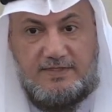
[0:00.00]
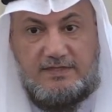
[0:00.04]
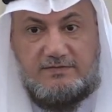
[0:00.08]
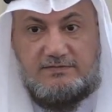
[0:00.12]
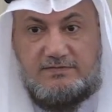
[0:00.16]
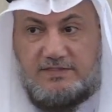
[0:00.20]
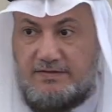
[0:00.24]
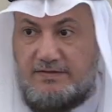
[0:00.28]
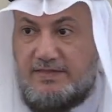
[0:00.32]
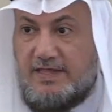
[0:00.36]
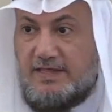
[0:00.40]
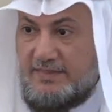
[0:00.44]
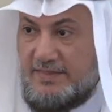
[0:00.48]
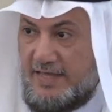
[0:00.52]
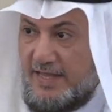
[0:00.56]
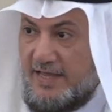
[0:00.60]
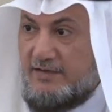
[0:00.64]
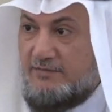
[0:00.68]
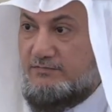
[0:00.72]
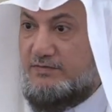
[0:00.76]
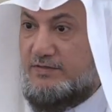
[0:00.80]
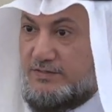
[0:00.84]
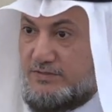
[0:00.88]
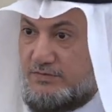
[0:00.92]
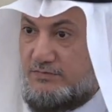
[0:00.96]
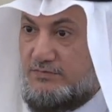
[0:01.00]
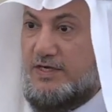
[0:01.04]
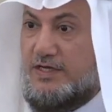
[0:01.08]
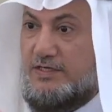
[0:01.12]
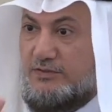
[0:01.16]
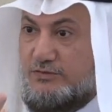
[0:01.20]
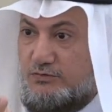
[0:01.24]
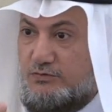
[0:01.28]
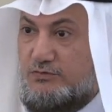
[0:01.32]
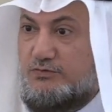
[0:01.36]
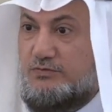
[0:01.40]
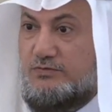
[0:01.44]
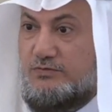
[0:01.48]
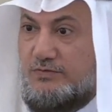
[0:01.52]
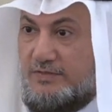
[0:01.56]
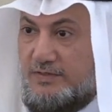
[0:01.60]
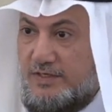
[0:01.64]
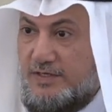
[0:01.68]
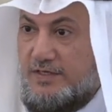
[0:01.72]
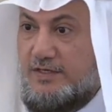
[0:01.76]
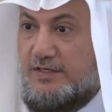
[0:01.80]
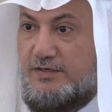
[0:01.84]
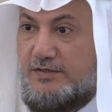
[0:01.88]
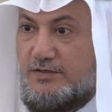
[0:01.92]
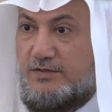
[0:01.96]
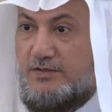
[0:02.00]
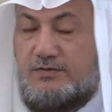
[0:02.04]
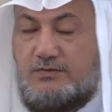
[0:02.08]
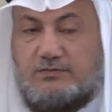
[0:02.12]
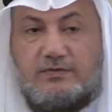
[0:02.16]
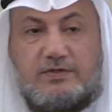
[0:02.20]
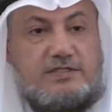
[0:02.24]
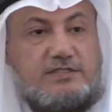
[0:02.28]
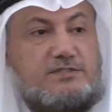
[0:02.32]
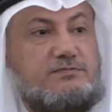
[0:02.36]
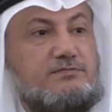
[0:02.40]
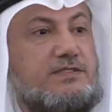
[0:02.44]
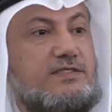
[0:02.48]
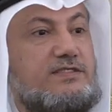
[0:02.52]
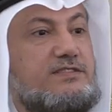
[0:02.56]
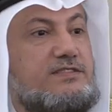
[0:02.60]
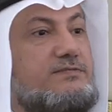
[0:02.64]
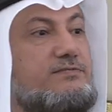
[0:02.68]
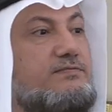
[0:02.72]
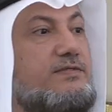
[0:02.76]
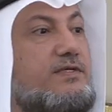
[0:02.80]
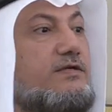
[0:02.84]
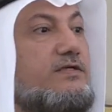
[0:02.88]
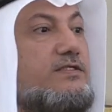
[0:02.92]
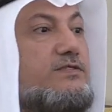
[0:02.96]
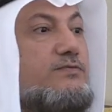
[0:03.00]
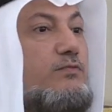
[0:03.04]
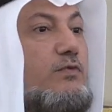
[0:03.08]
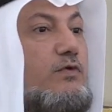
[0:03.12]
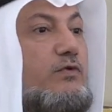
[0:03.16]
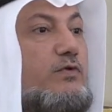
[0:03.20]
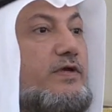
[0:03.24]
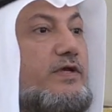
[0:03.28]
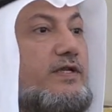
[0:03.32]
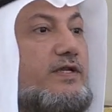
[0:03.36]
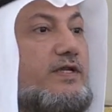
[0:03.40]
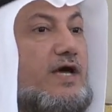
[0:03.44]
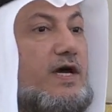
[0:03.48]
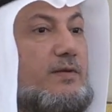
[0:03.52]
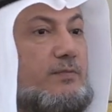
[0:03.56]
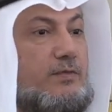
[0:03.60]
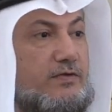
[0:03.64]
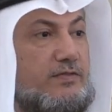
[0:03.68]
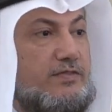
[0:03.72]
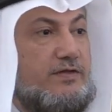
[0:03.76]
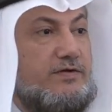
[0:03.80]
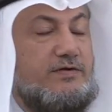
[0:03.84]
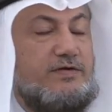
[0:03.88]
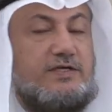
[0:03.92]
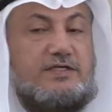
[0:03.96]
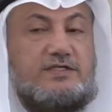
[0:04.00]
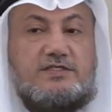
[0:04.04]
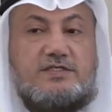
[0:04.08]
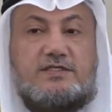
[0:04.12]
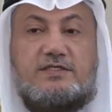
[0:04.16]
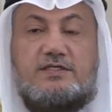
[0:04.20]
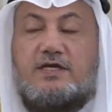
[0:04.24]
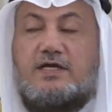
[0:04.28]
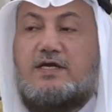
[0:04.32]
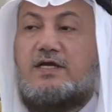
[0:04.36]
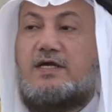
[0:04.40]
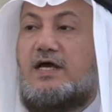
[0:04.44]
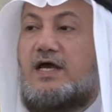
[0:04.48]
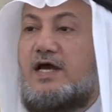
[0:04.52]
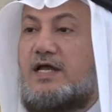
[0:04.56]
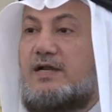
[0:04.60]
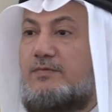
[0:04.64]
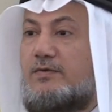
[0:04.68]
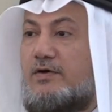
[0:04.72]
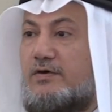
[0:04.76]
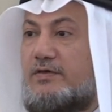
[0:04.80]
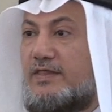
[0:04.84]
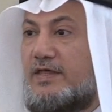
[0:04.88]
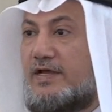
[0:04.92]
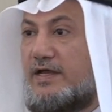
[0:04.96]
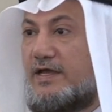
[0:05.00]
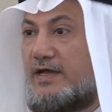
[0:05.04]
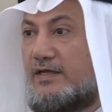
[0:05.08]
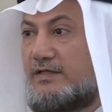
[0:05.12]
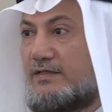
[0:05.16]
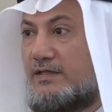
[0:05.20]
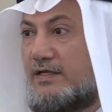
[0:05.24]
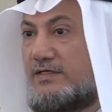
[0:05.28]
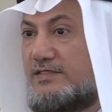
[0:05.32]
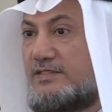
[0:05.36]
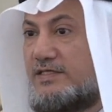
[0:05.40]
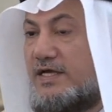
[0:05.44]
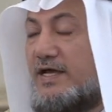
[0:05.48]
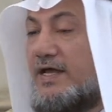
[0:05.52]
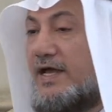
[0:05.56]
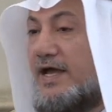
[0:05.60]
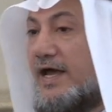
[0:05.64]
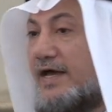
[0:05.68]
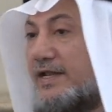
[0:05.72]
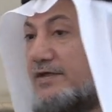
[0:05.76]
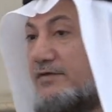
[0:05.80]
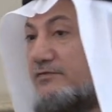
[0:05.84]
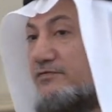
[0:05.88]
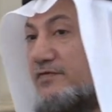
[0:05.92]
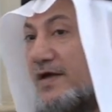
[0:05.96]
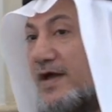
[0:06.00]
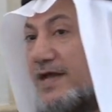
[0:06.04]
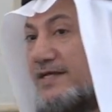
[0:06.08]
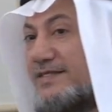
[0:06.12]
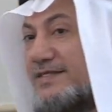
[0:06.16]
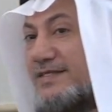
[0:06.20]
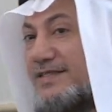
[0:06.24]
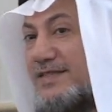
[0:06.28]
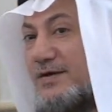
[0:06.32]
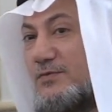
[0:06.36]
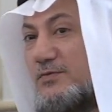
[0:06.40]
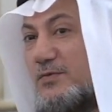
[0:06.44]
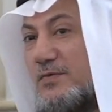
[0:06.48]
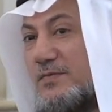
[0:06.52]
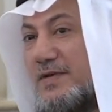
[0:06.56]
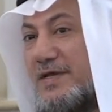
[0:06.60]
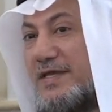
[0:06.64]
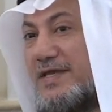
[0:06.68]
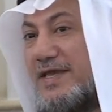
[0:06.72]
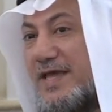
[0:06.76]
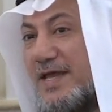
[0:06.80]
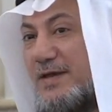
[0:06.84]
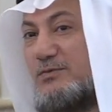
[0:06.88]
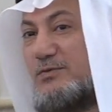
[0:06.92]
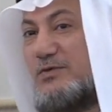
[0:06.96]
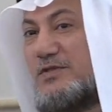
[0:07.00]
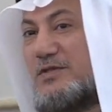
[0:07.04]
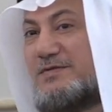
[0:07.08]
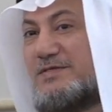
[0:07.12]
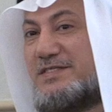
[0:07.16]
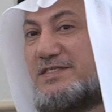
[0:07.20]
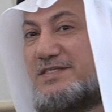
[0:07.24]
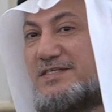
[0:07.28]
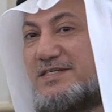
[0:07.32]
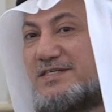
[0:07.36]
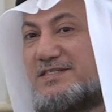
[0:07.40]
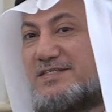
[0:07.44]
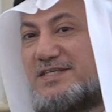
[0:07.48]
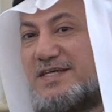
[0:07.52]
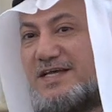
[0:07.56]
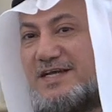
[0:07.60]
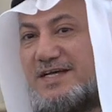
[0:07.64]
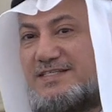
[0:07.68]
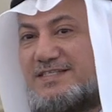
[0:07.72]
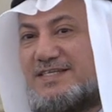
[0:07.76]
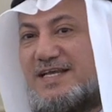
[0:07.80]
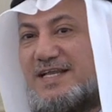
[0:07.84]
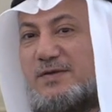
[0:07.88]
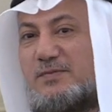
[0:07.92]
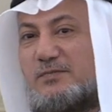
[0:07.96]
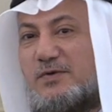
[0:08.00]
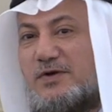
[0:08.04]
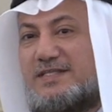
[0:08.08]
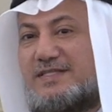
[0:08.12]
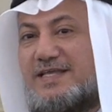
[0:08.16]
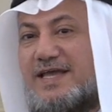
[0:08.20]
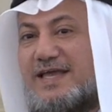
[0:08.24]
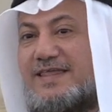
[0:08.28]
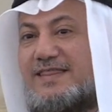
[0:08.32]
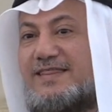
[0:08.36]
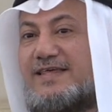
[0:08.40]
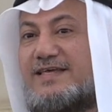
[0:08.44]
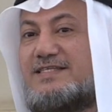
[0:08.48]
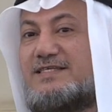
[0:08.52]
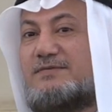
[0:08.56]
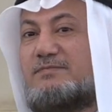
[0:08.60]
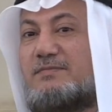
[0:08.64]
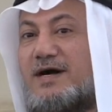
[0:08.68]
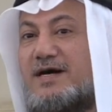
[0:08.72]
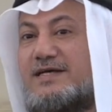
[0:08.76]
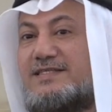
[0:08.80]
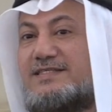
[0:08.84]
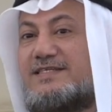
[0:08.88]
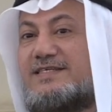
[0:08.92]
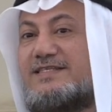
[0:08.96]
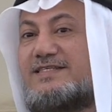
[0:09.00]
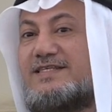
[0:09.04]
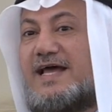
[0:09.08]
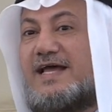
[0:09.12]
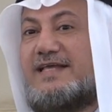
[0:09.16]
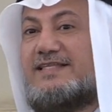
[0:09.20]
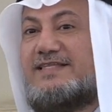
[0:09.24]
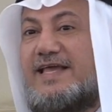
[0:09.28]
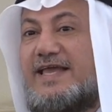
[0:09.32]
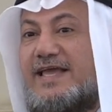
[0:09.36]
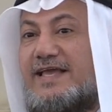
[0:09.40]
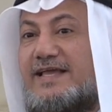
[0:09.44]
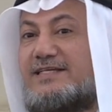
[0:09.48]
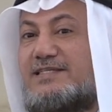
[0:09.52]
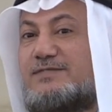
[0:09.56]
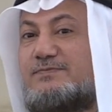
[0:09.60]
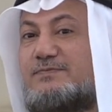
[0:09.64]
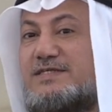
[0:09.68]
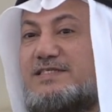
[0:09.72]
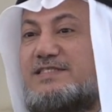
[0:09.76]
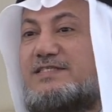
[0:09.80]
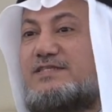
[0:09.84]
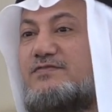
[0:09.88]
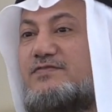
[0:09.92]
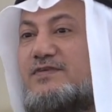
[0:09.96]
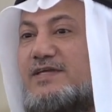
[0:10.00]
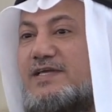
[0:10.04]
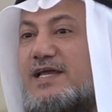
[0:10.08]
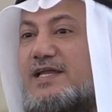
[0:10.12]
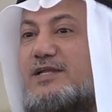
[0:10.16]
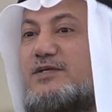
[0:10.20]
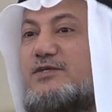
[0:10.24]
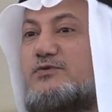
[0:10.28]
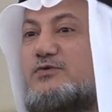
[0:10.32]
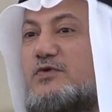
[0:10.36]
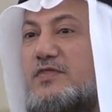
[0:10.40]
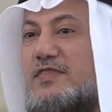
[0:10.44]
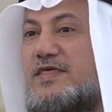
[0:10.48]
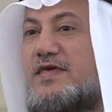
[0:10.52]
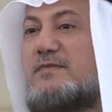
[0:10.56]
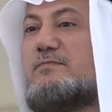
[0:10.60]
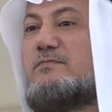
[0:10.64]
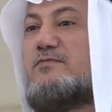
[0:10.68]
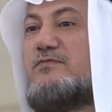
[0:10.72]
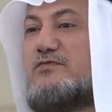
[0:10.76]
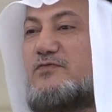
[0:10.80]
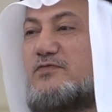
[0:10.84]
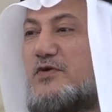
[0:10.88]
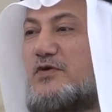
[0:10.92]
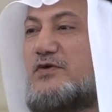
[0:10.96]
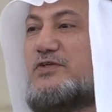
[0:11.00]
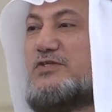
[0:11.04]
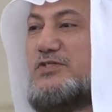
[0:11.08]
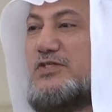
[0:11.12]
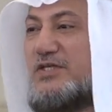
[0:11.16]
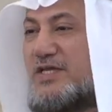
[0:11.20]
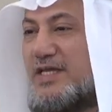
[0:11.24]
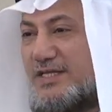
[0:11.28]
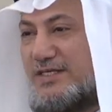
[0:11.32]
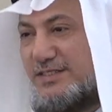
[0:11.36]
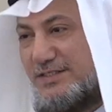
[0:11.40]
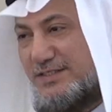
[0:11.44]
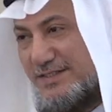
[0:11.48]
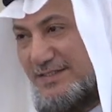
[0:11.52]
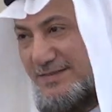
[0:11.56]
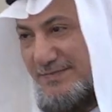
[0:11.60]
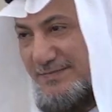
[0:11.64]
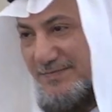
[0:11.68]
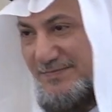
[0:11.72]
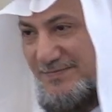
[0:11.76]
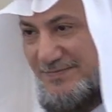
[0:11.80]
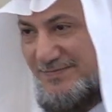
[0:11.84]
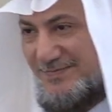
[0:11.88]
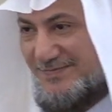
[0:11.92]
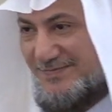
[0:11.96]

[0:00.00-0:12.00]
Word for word: So that they have this right to hear what is being spoken about the religion and about the guidelines. And in fact, the woman came to the Messenger one day and they demanded a day specifically to them for education.